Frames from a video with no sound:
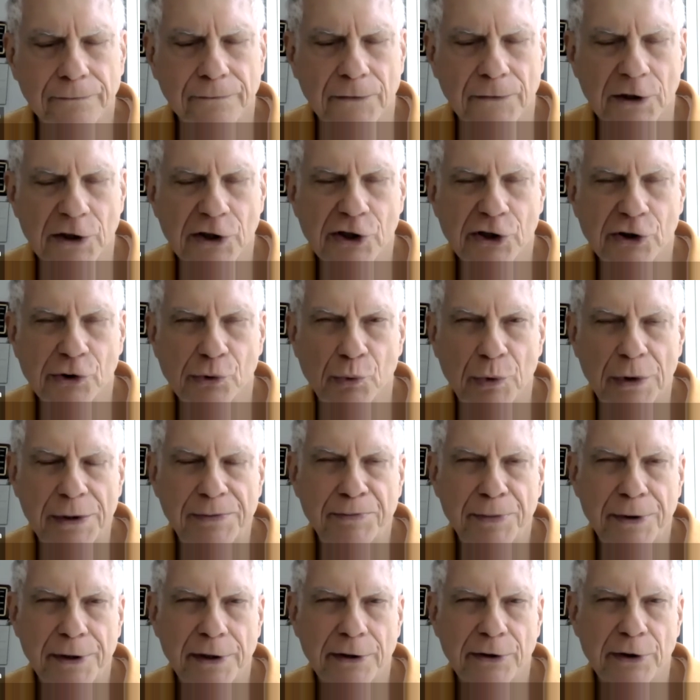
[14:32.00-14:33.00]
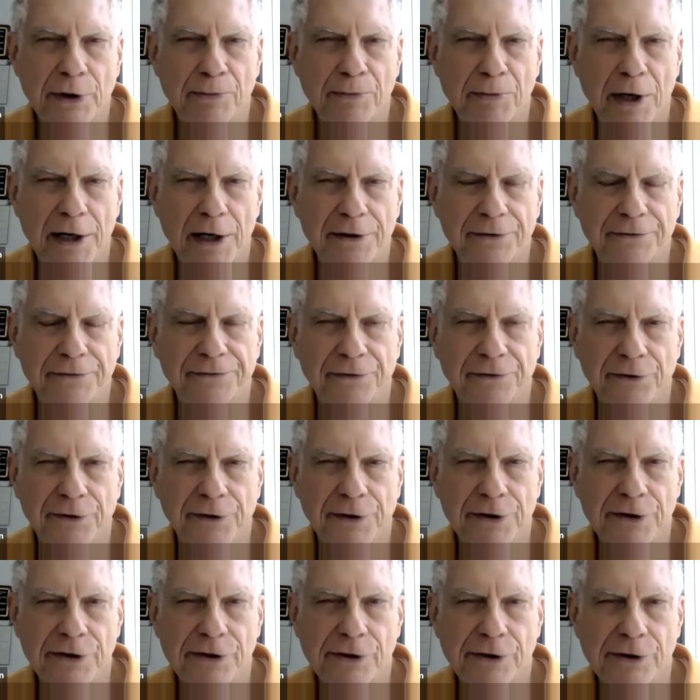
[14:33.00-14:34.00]
Sweeping the
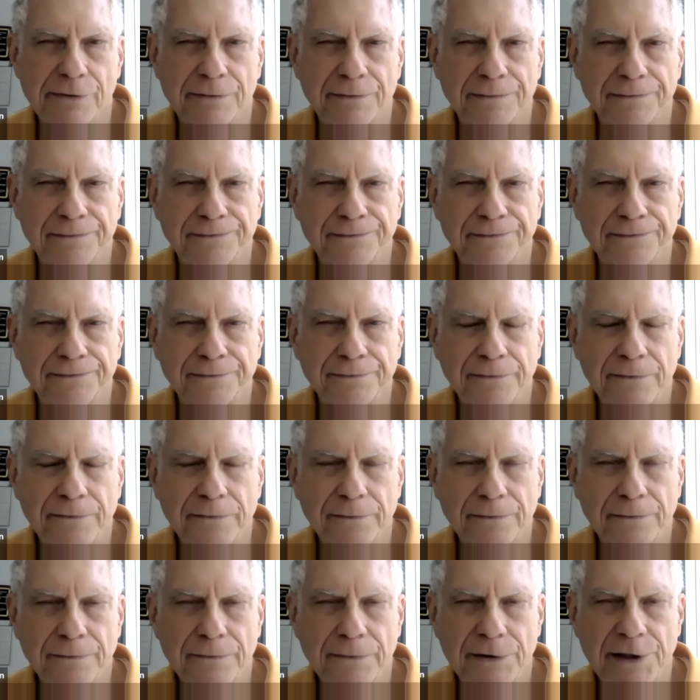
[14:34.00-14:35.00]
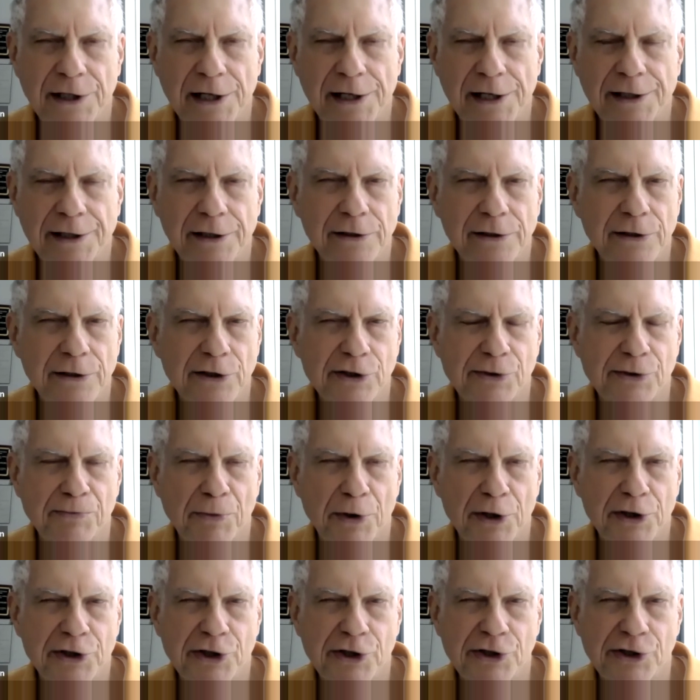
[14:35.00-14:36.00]
mindfulness. Take in as
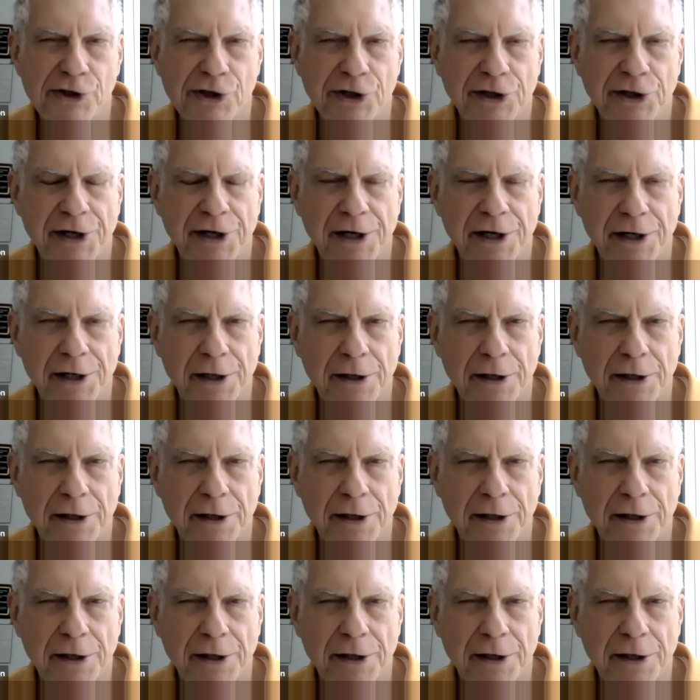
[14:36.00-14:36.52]
much as you can.